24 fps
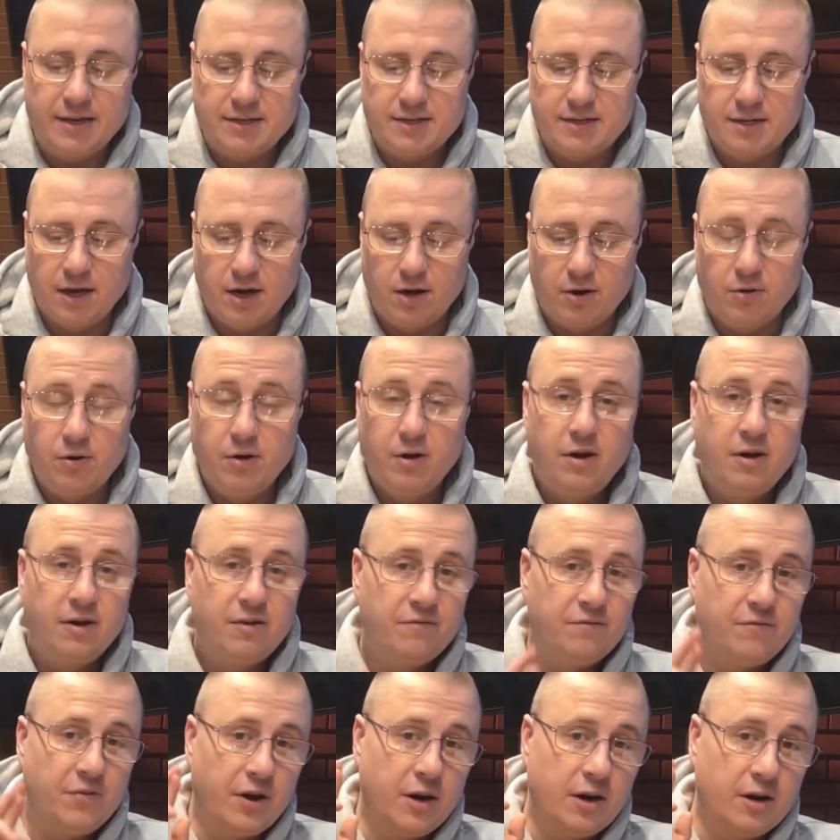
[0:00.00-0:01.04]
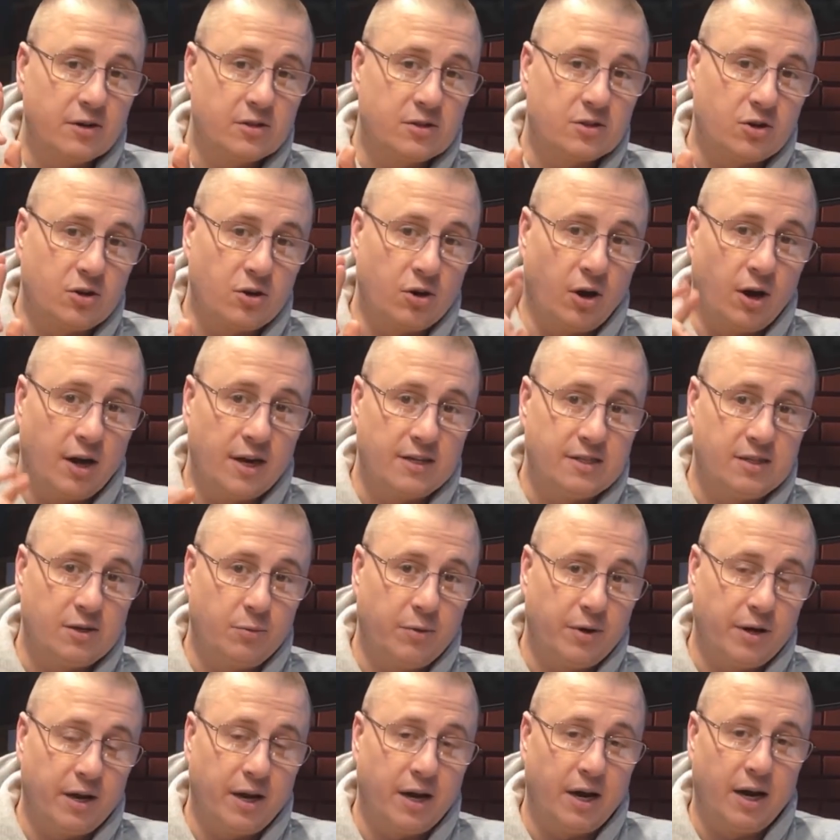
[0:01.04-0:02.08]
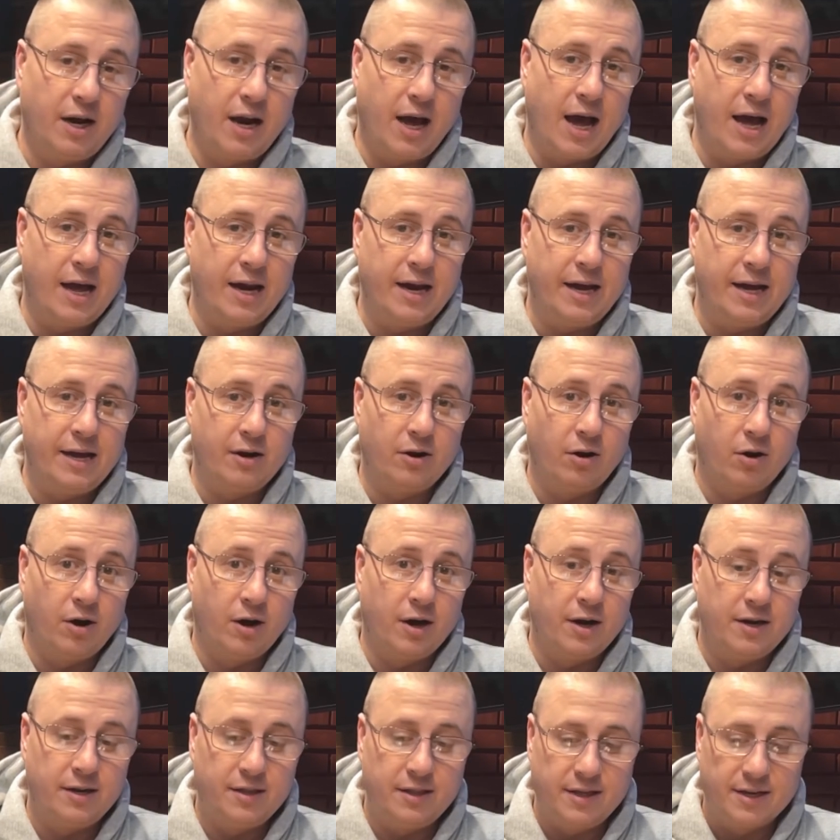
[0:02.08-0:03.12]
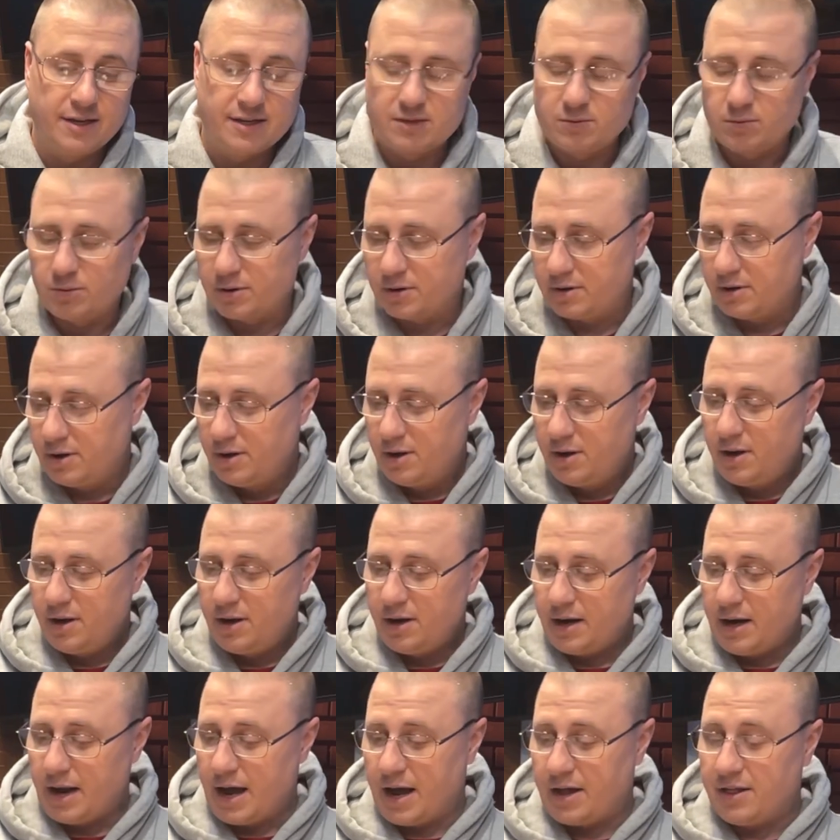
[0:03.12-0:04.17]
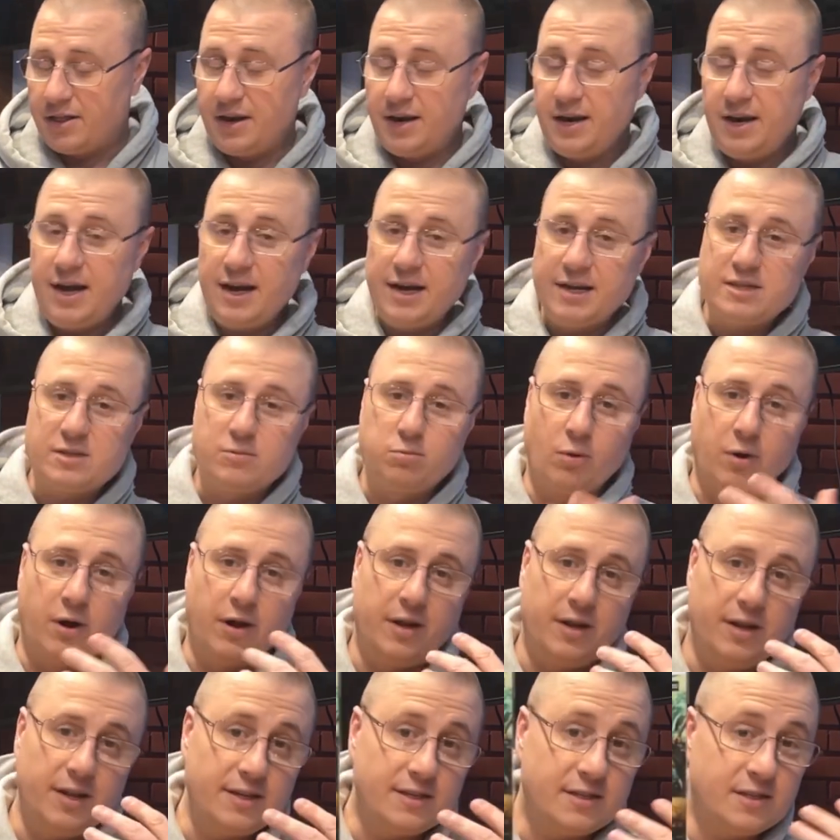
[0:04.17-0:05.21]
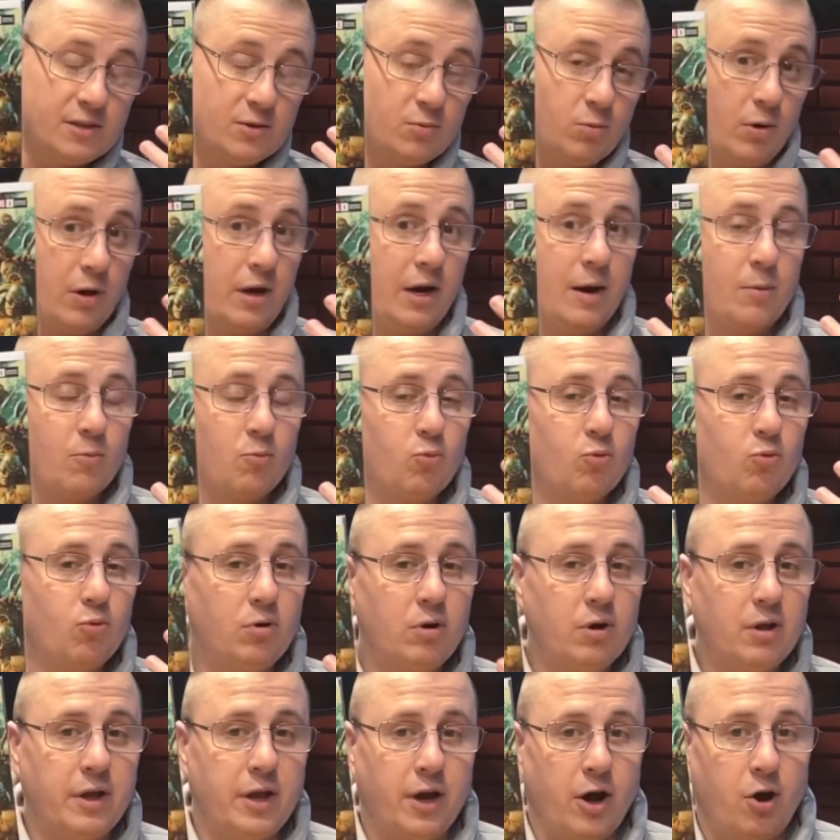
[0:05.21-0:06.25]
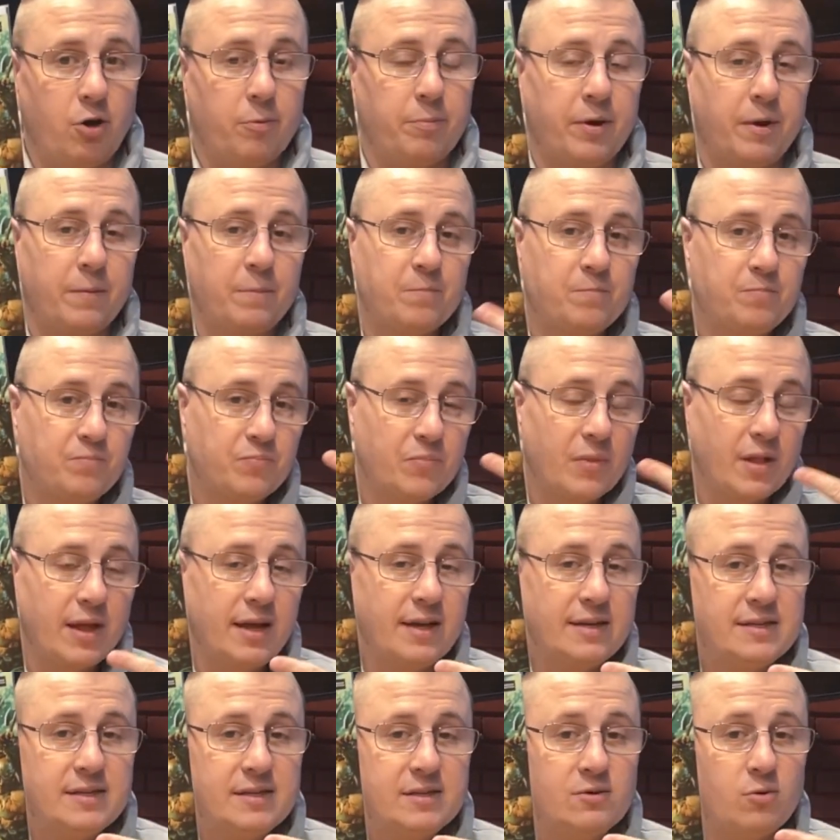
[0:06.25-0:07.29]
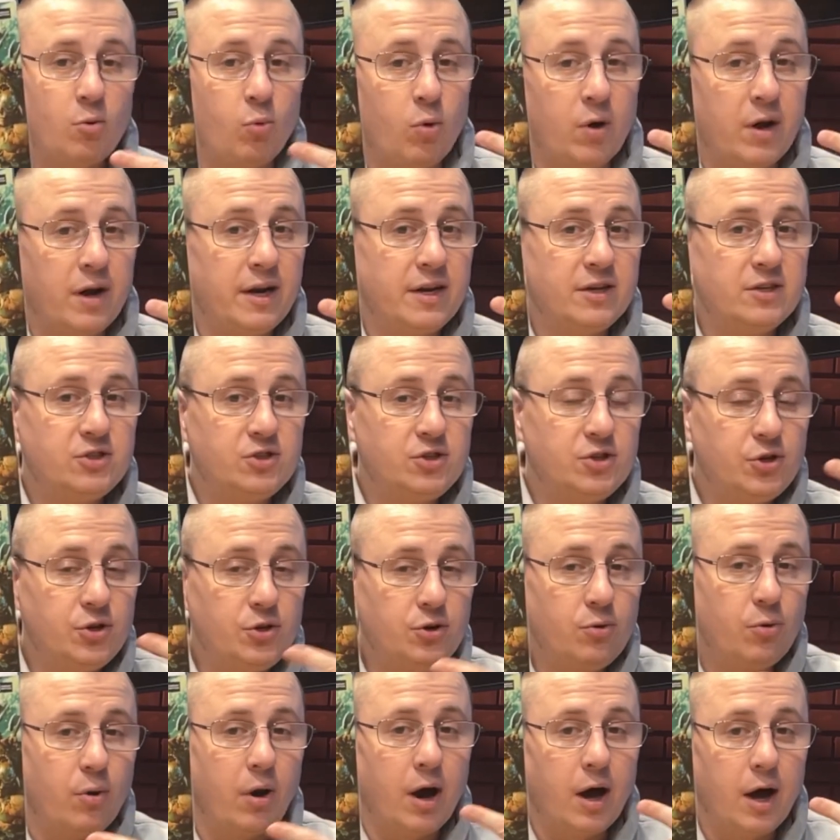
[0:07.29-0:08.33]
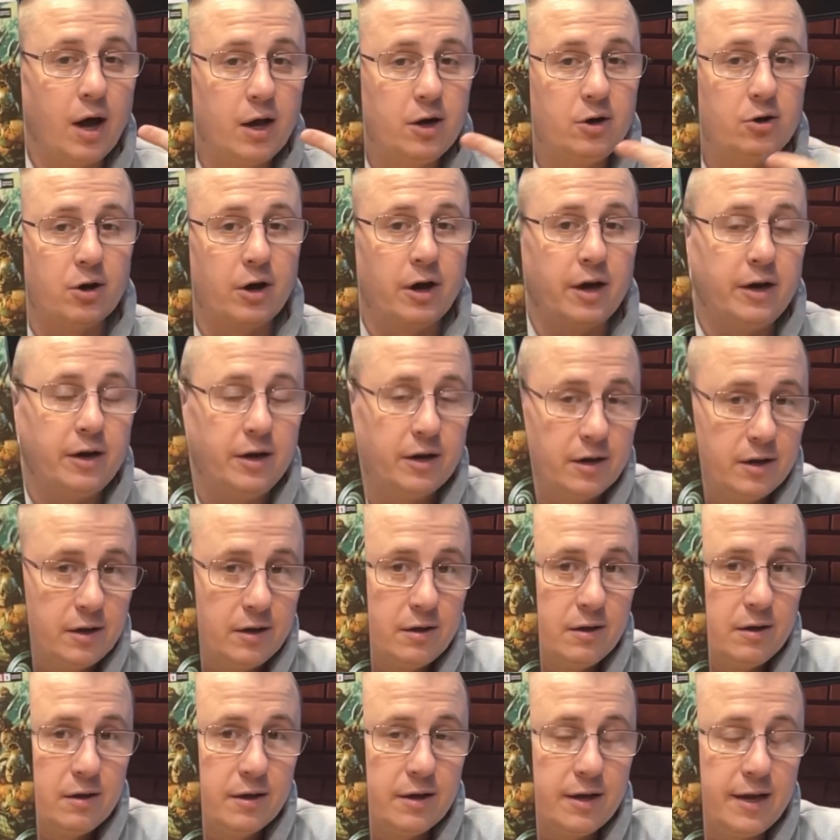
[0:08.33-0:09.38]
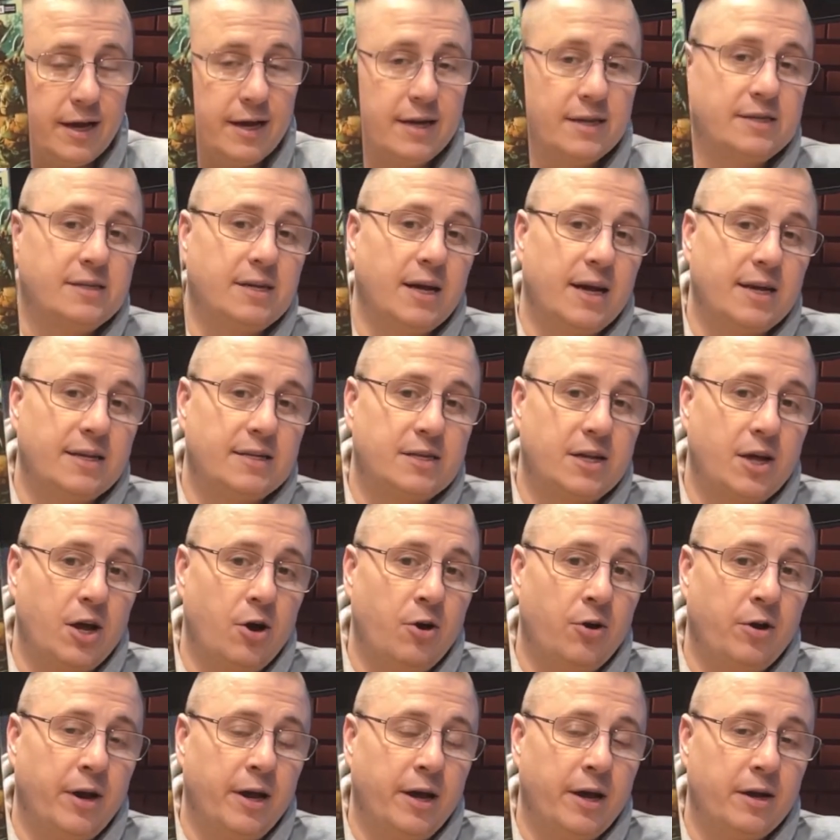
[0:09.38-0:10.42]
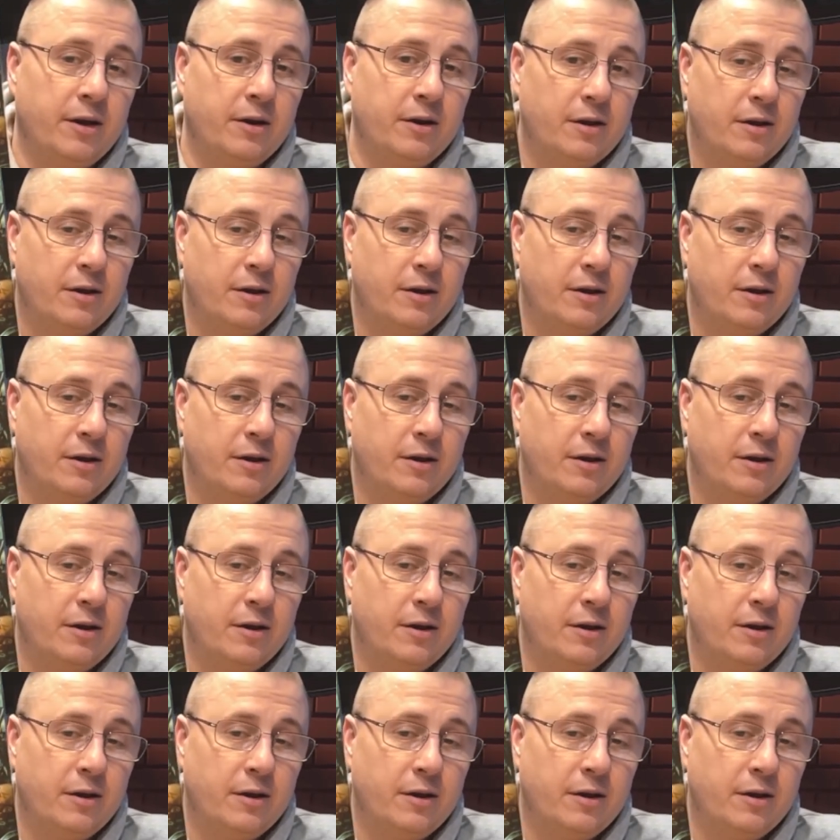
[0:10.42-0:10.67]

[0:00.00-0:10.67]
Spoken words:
So, fingers crossed that we get a 9.8 on this one. Now, the next one, this is one I'm really hoping. This is a 1 in 200 king-size Conan.